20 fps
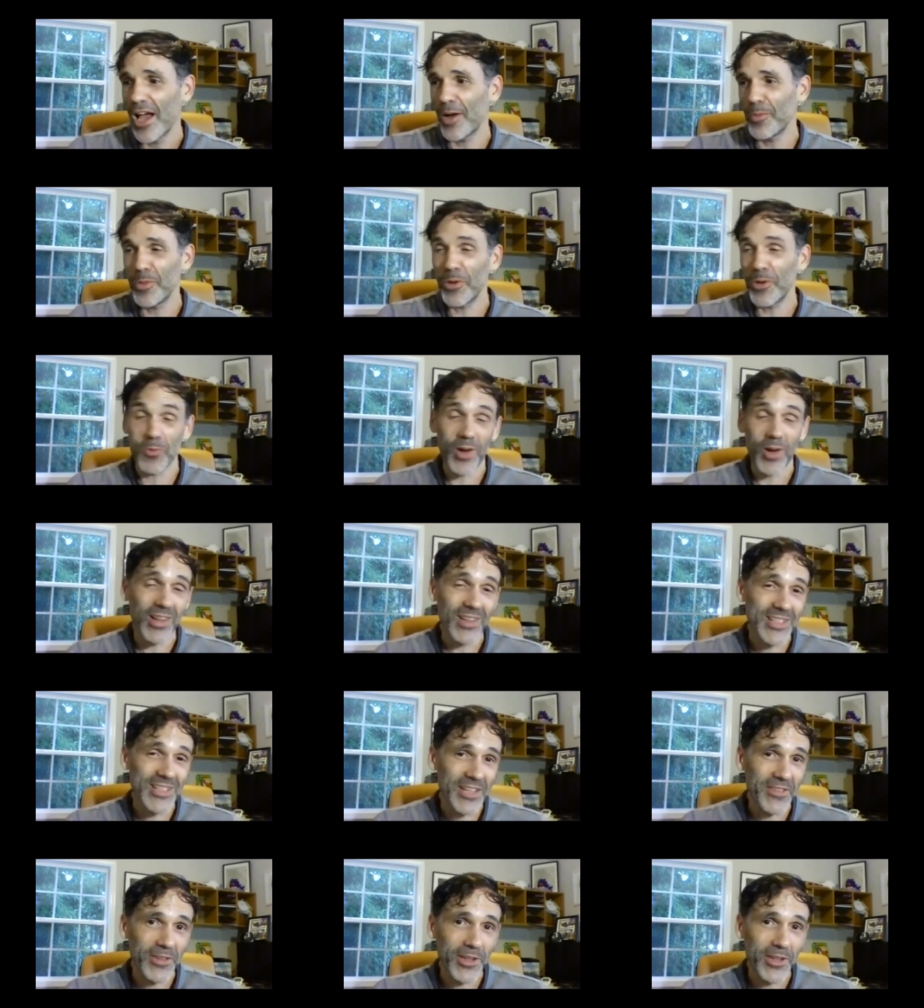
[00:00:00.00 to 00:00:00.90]
But
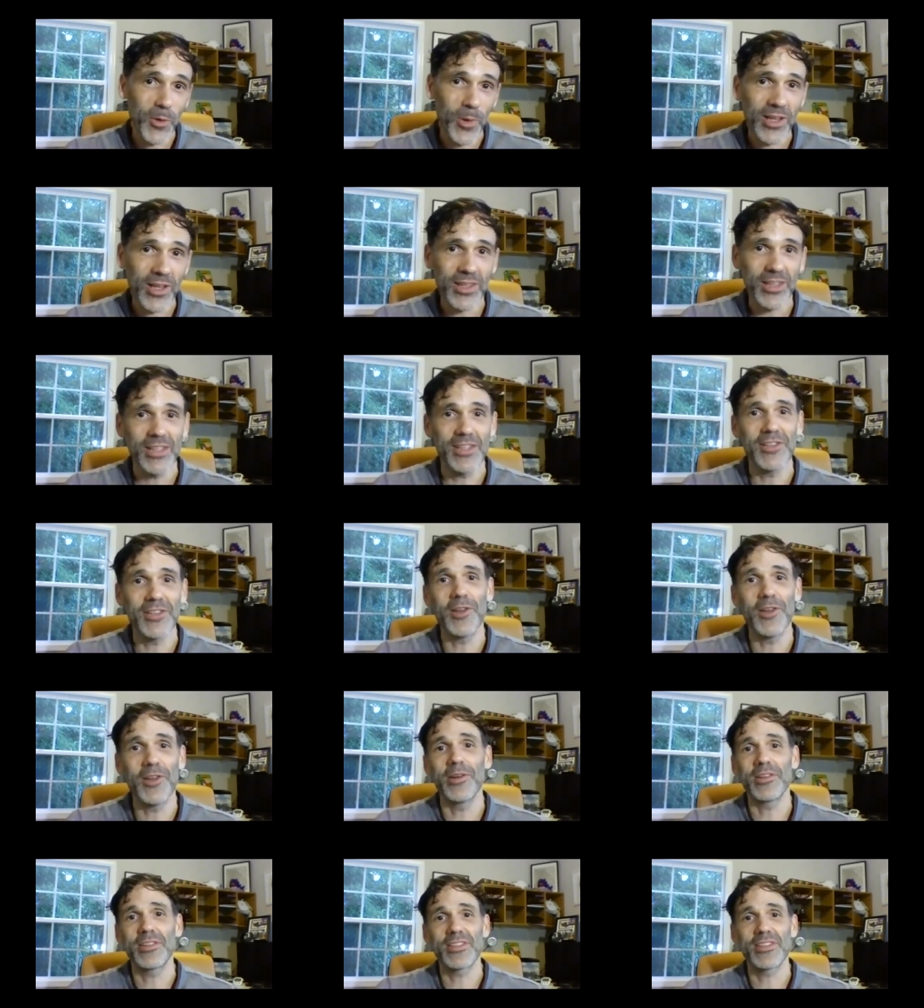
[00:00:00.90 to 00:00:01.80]
relatively quickly,
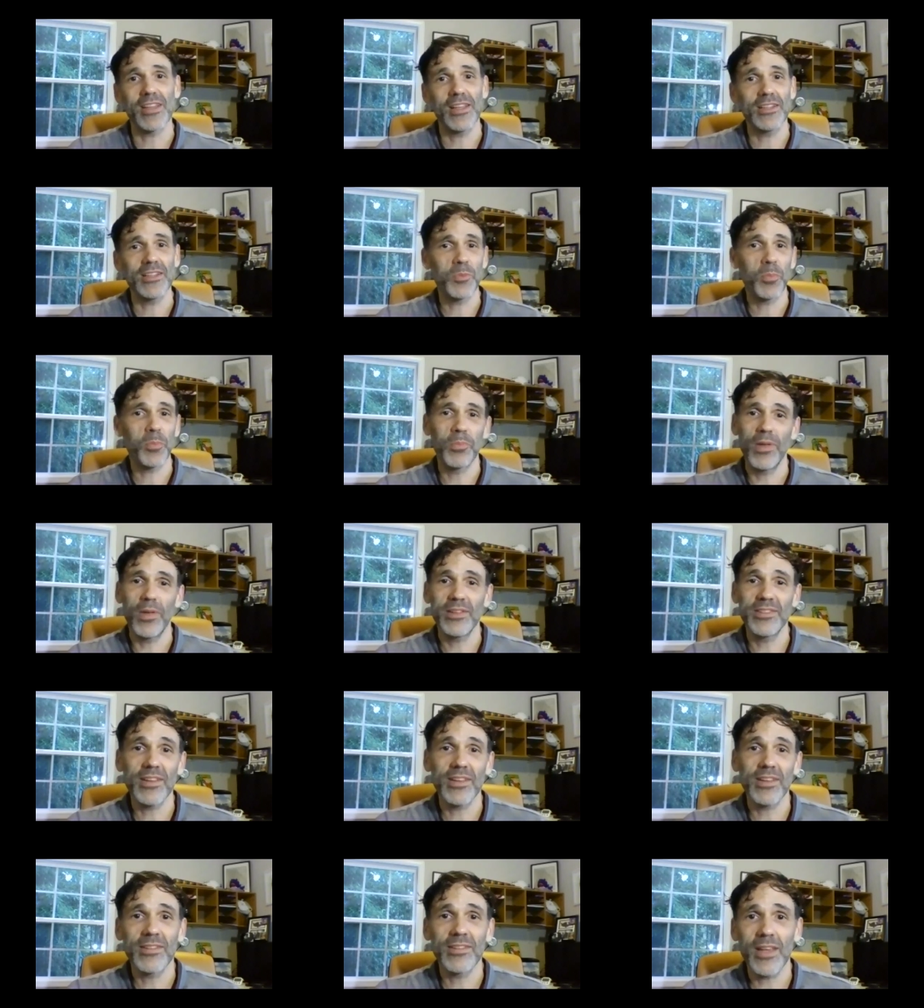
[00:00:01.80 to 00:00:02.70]
it's
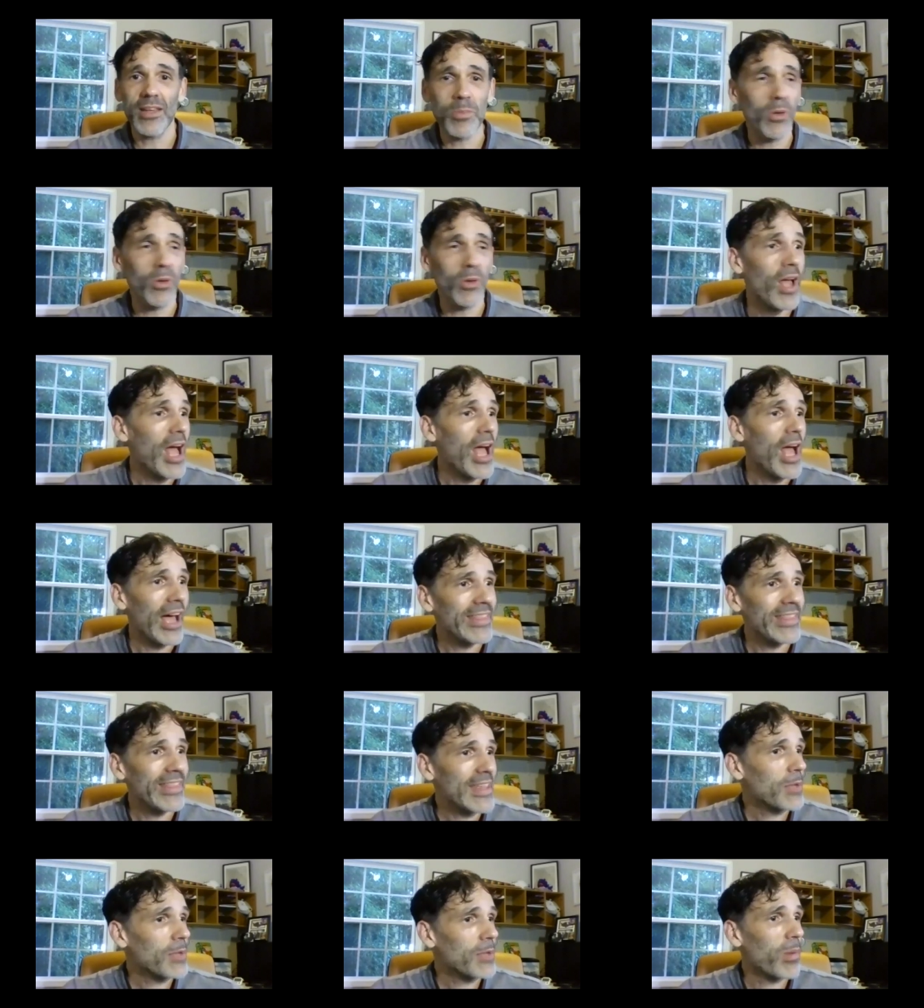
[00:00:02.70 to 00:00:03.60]
accessible. I
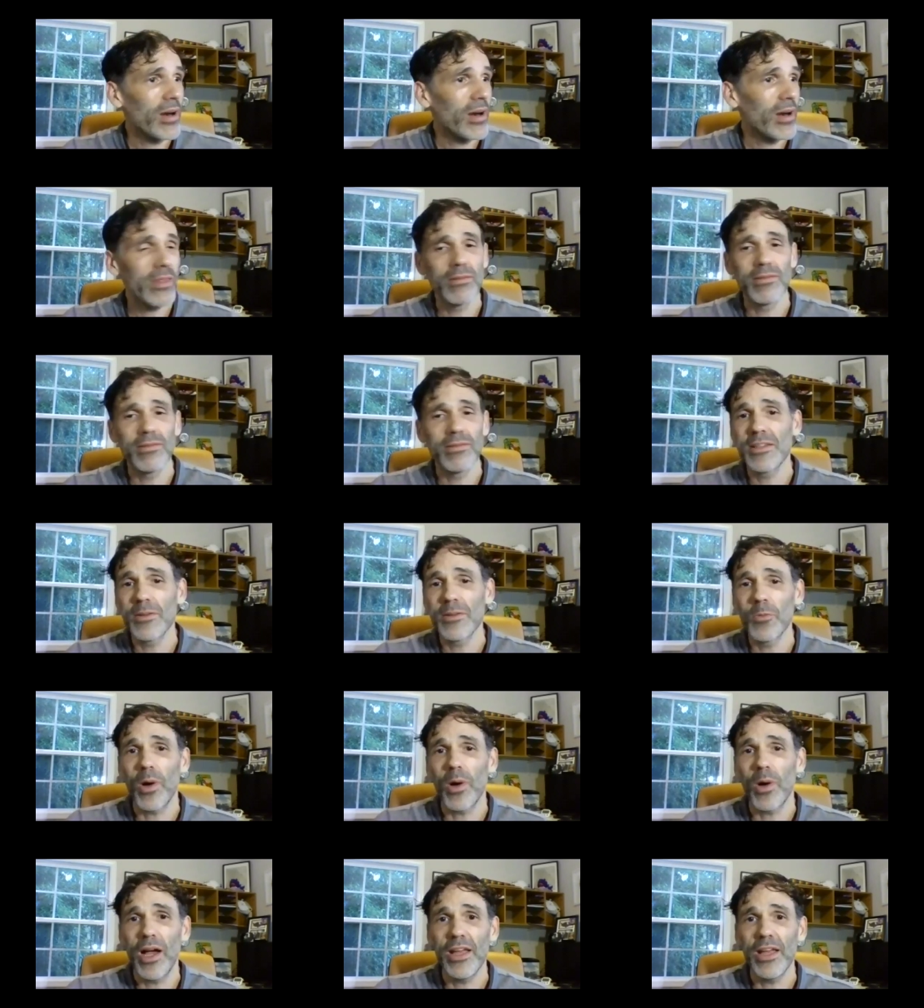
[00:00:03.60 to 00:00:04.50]
think part of the reason
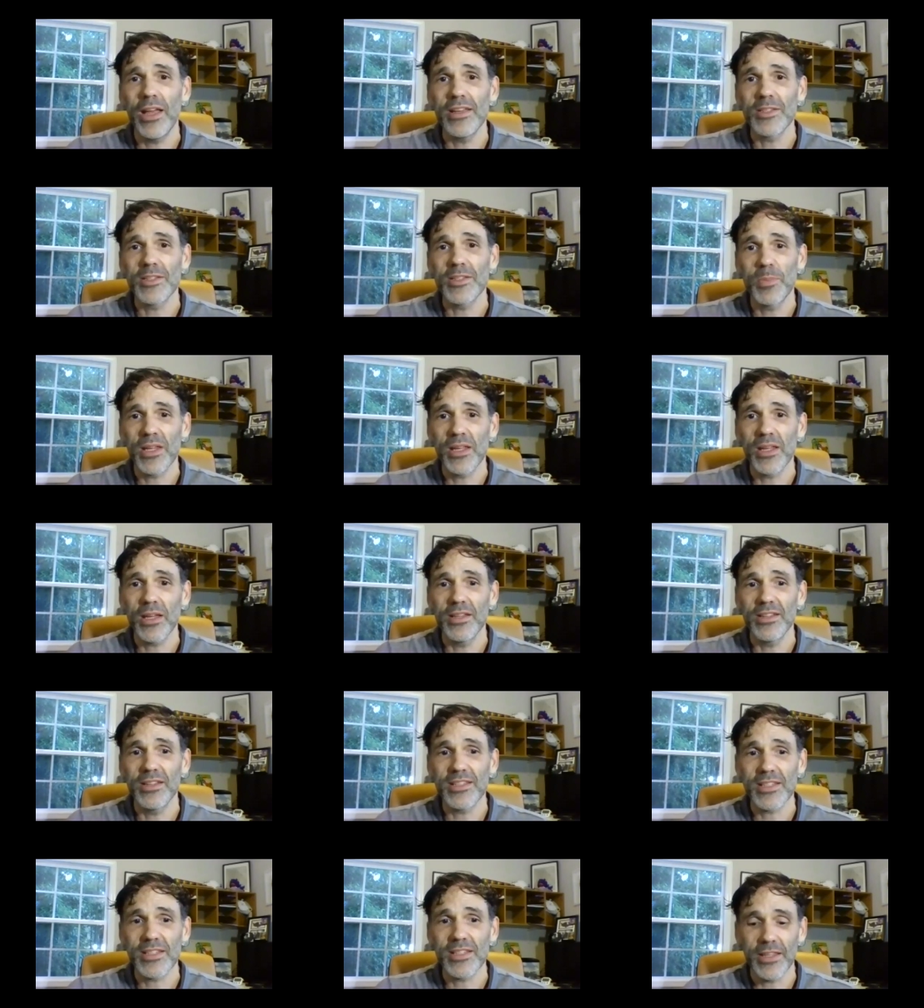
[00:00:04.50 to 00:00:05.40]
why is
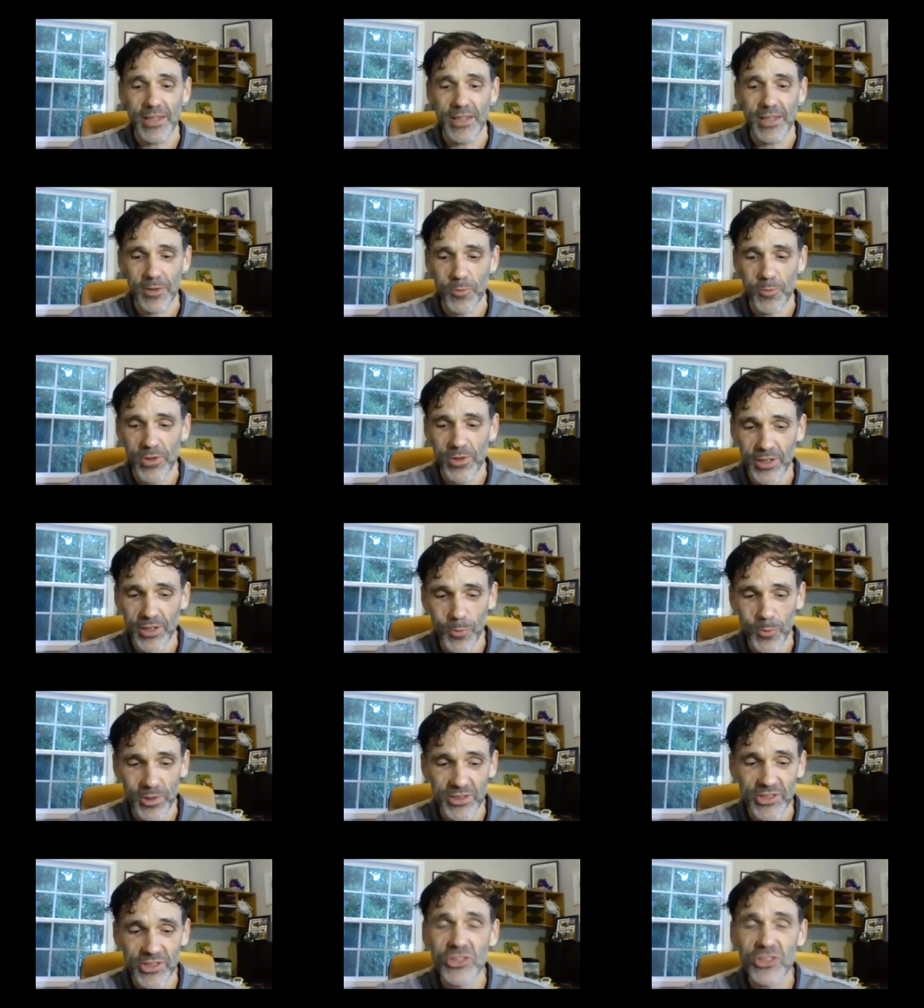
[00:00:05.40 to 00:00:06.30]
because they really
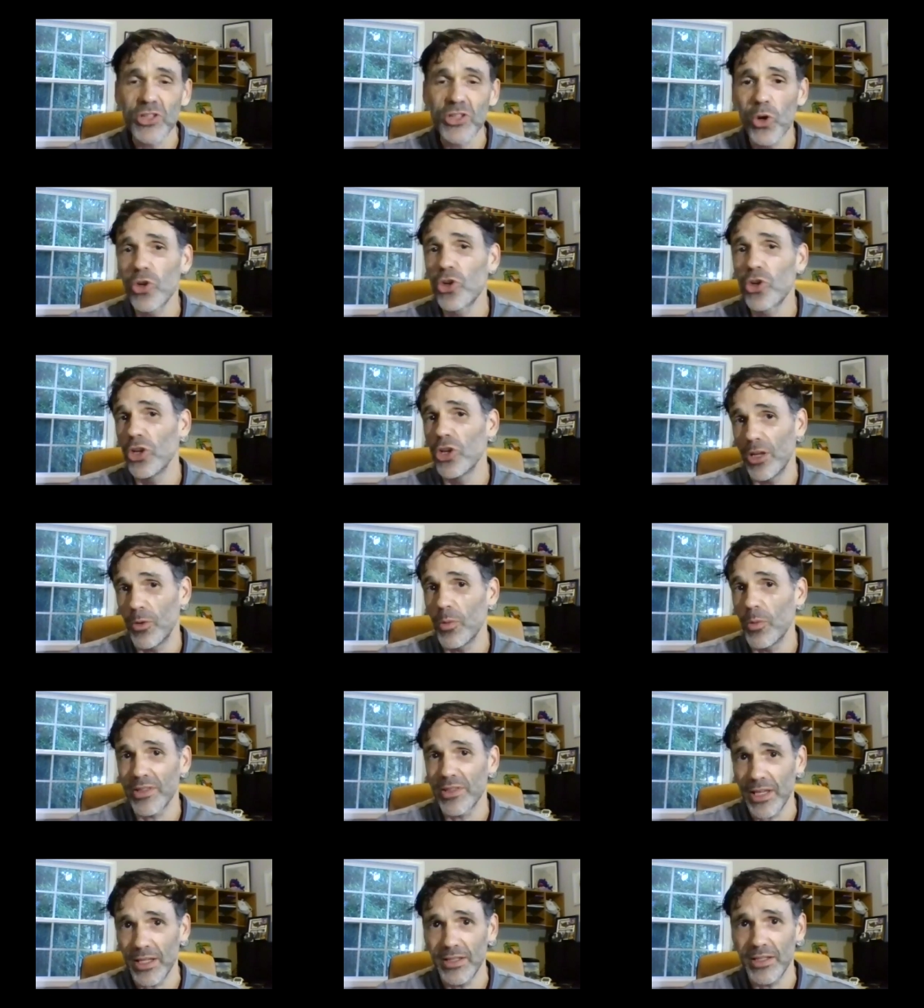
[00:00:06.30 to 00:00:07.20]
were so good at
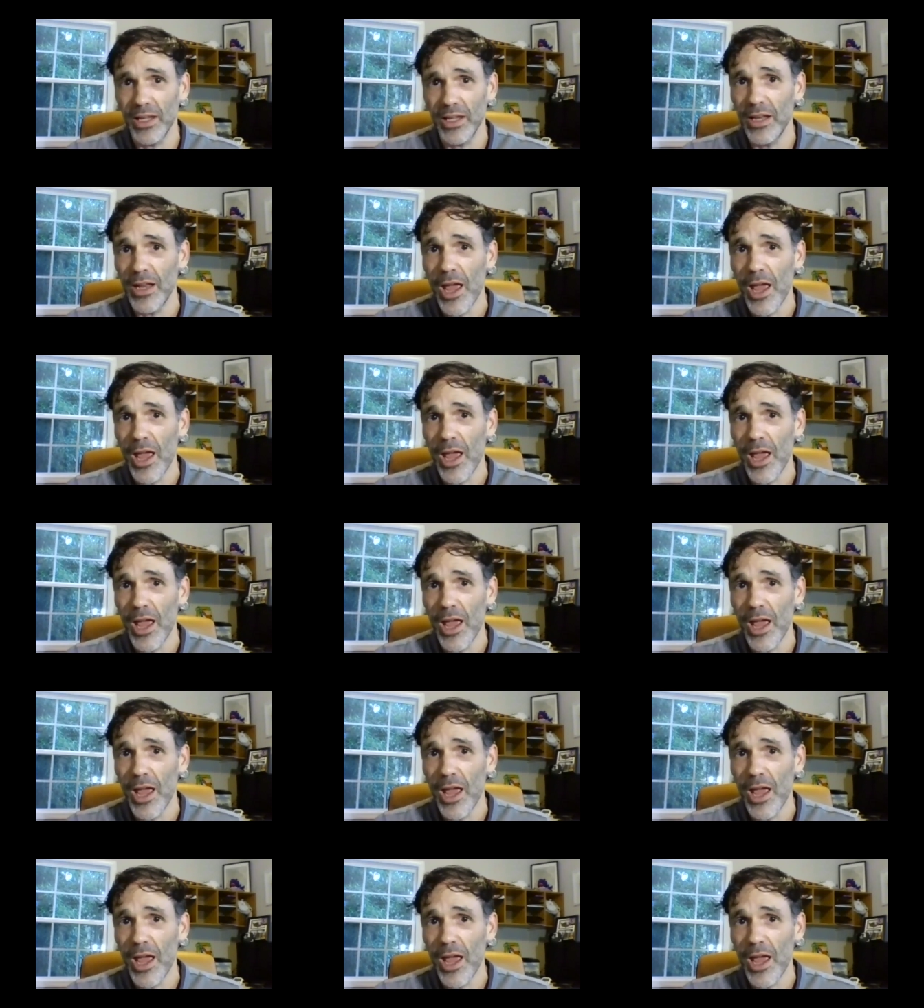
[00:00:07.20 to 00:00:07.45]
what they did.